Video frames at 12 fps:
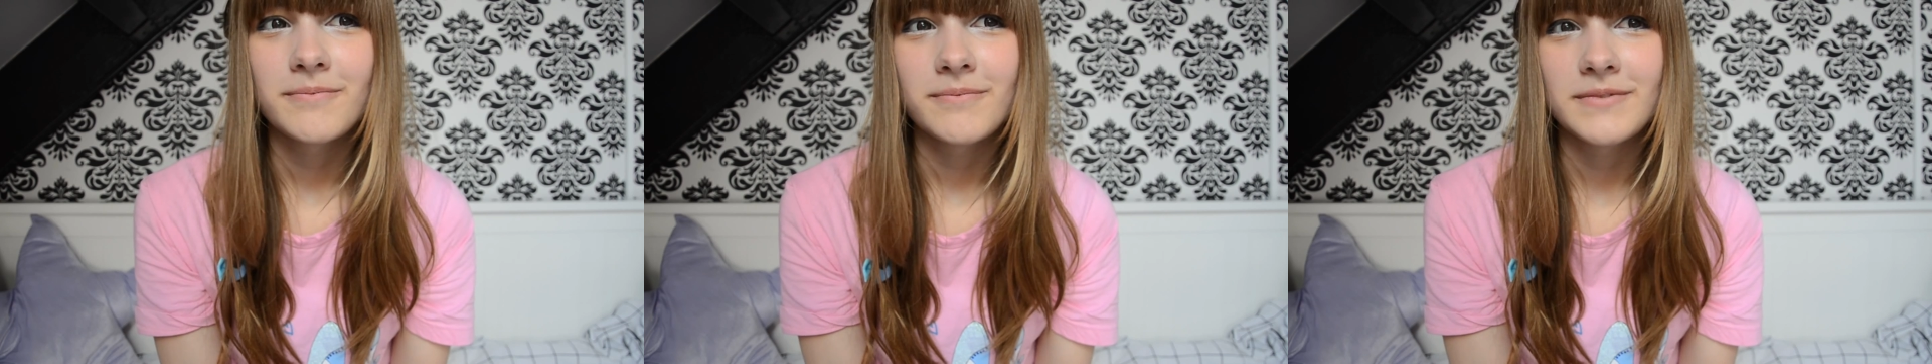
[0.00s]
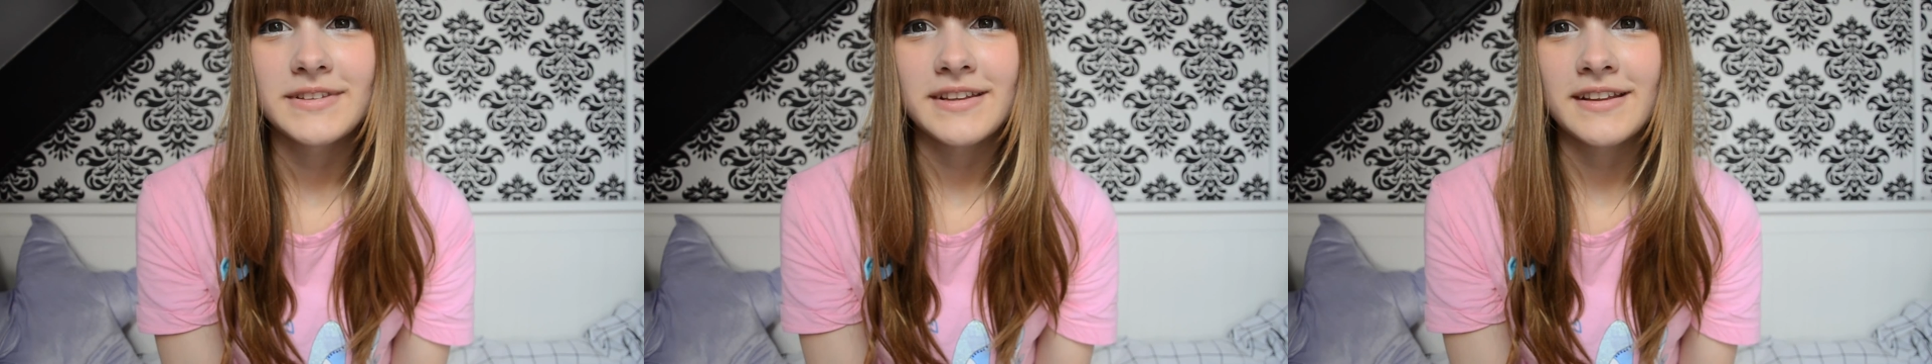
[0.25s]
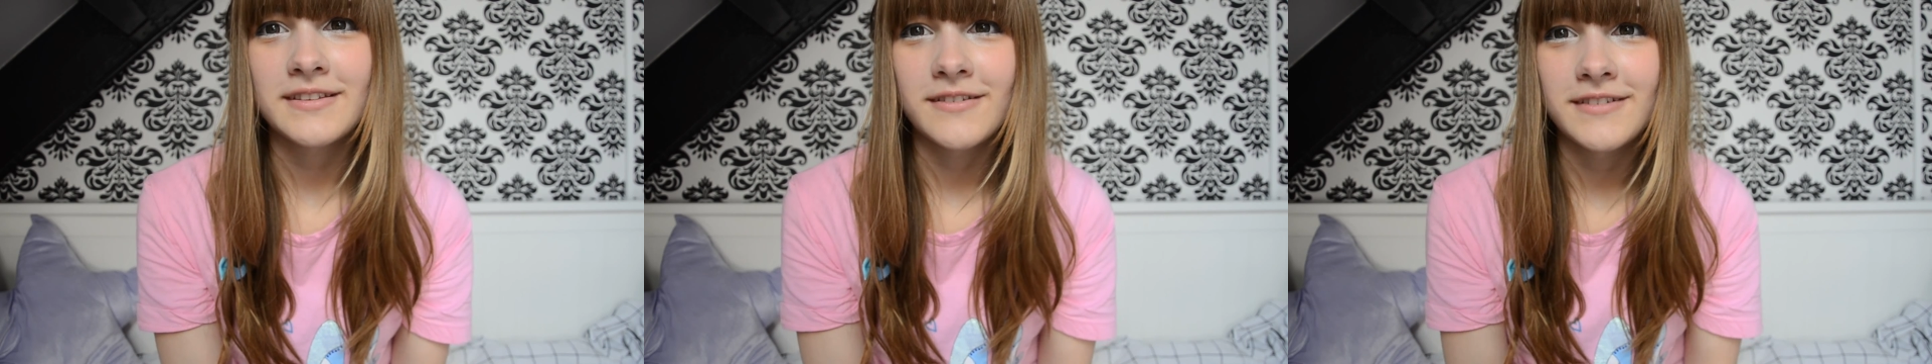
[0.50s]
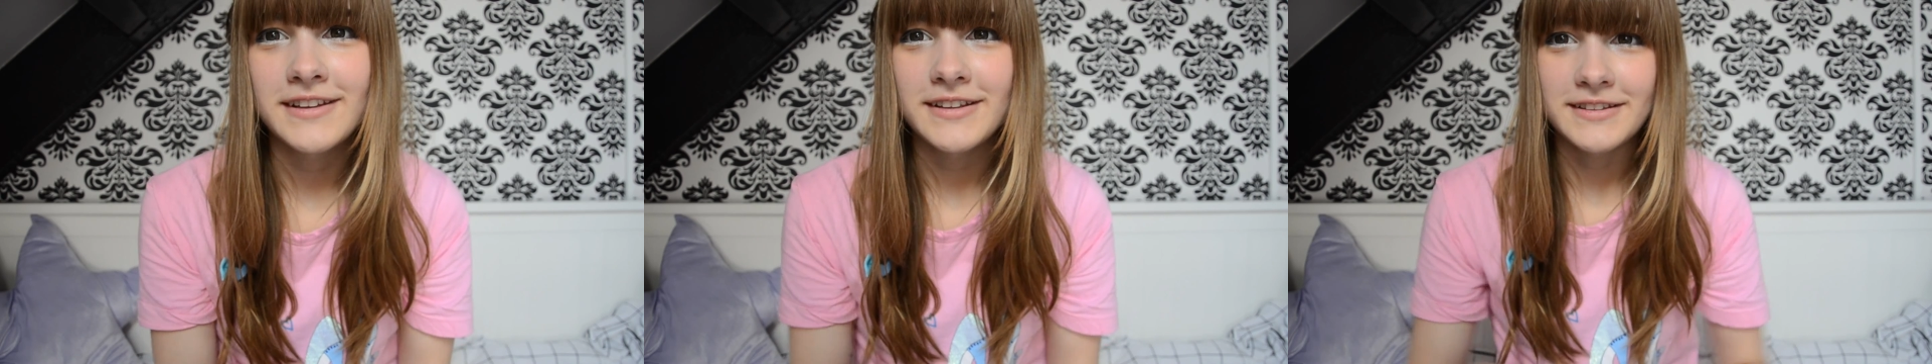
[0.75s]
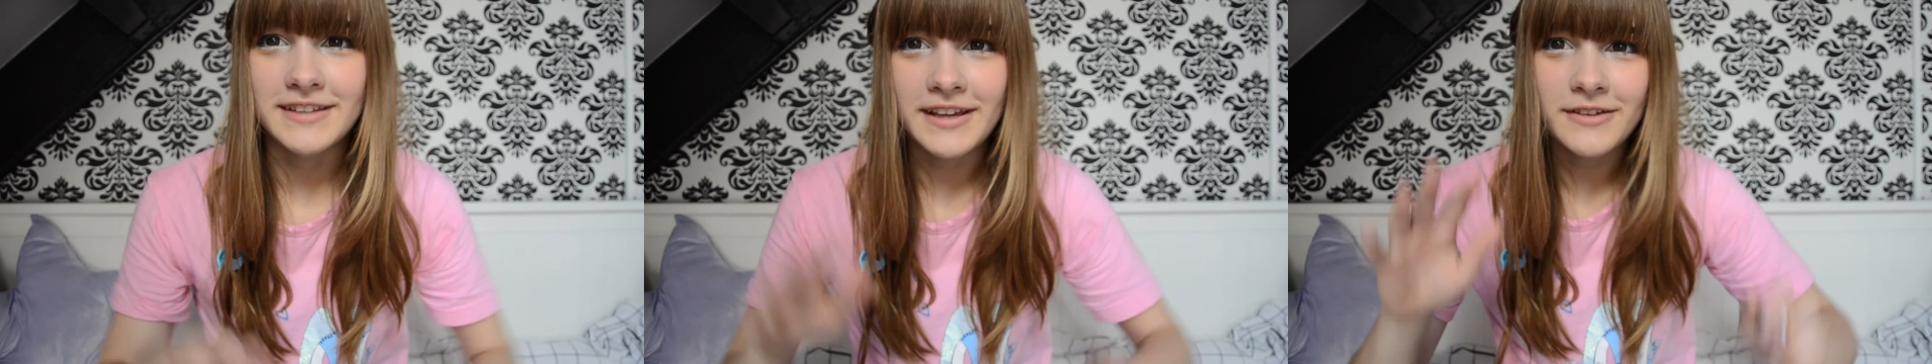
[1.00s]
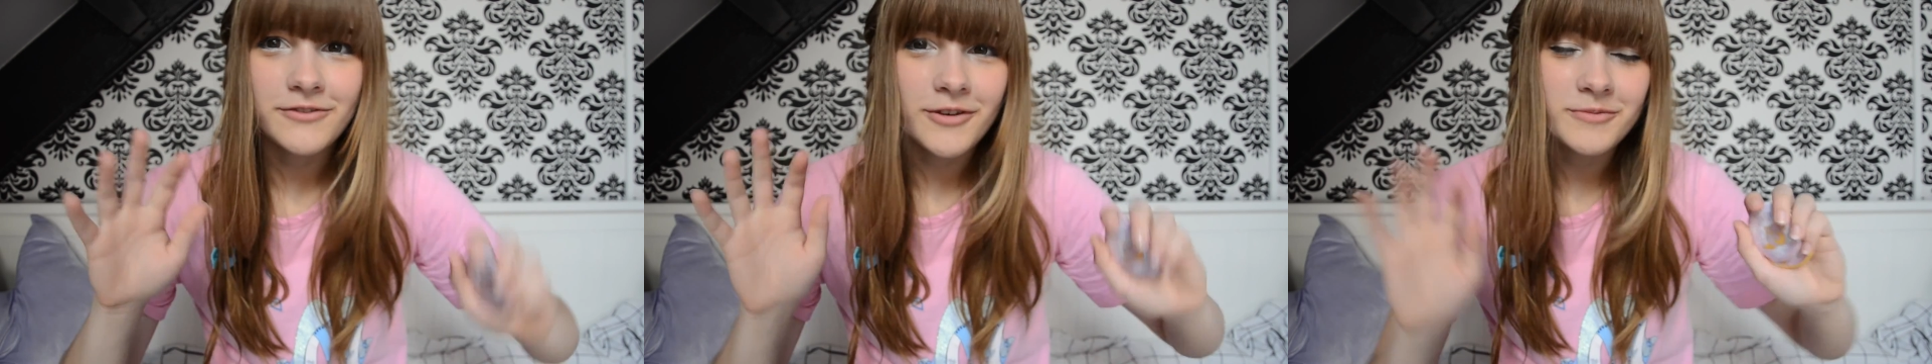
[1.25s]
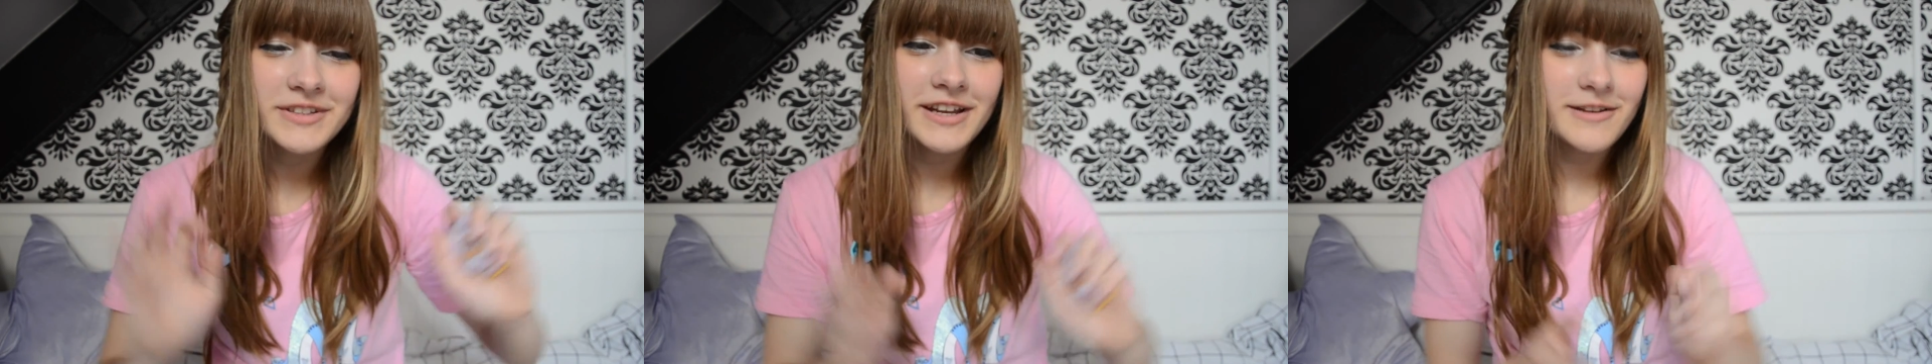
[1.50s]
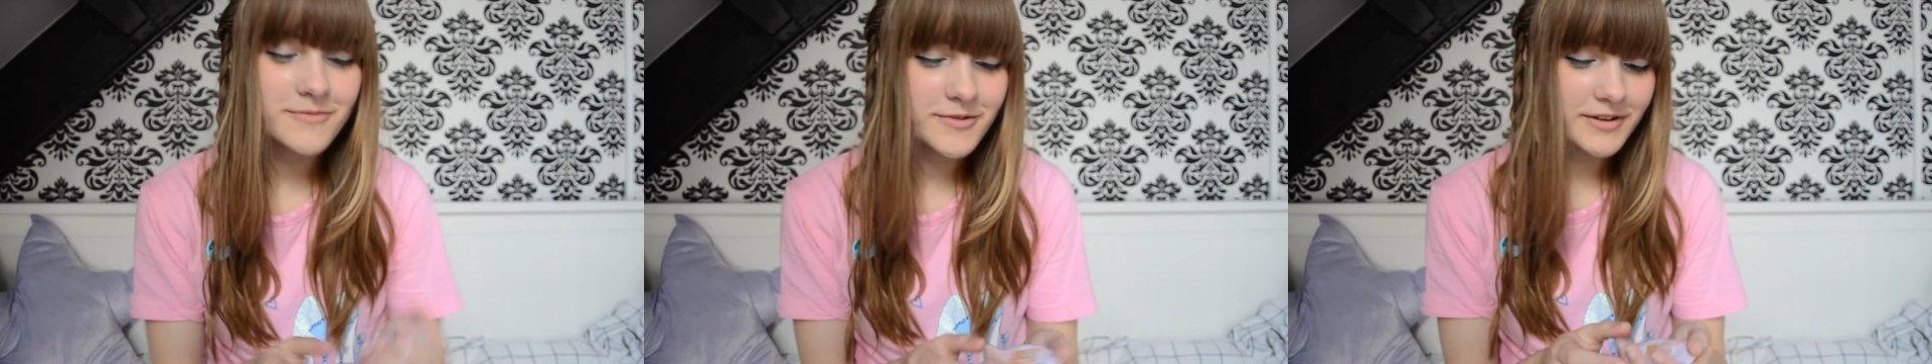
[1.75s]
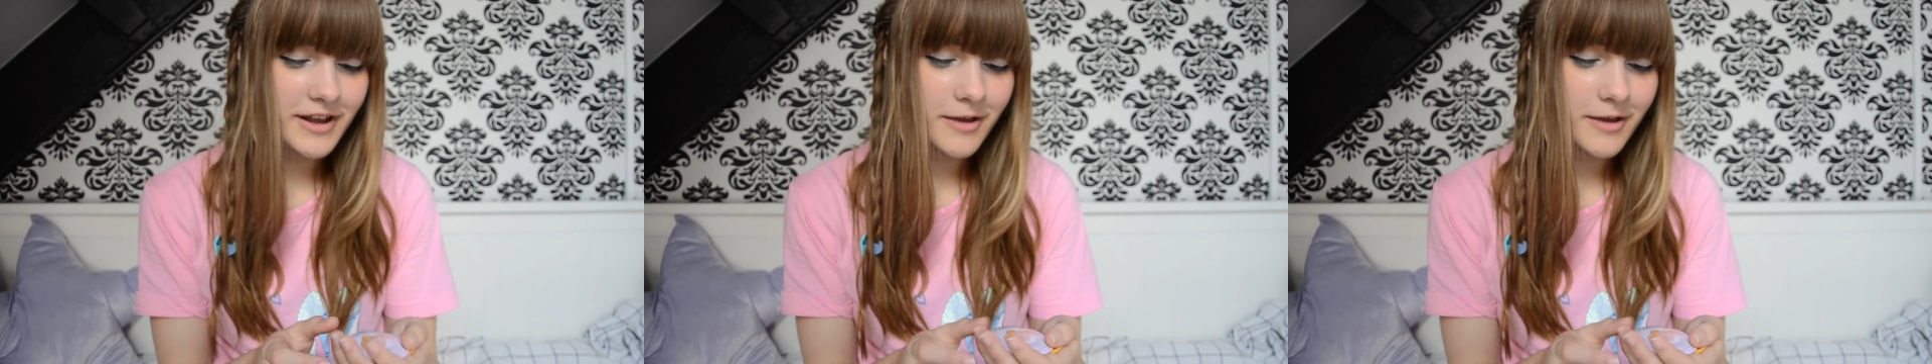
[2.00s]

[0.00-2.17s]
said only thing from Sailor Moon.